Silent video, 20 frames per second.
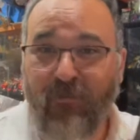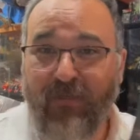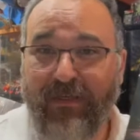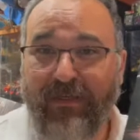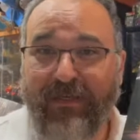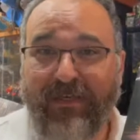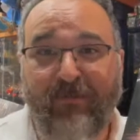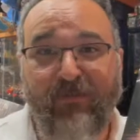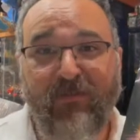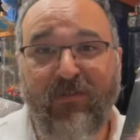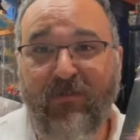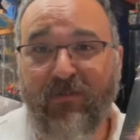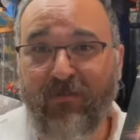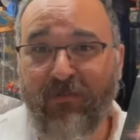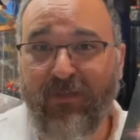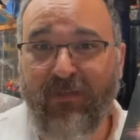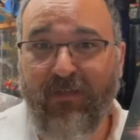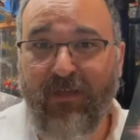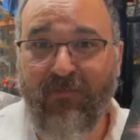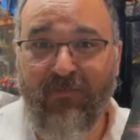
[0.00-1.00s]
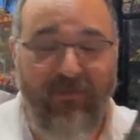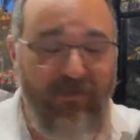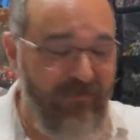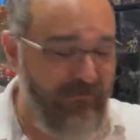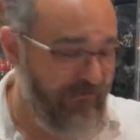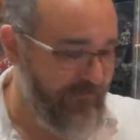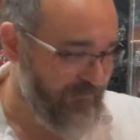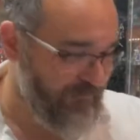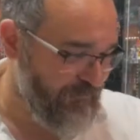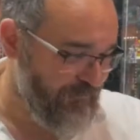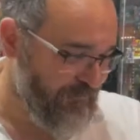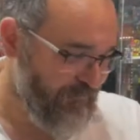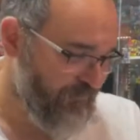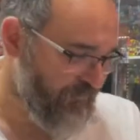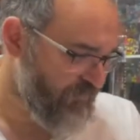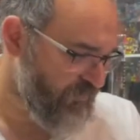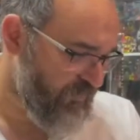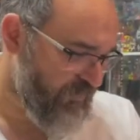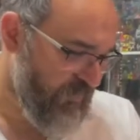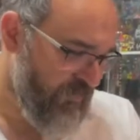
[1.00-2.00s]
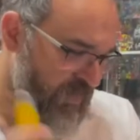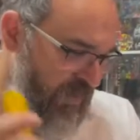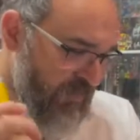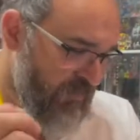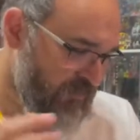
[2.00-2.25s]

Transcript: absolutely loved it. Woo!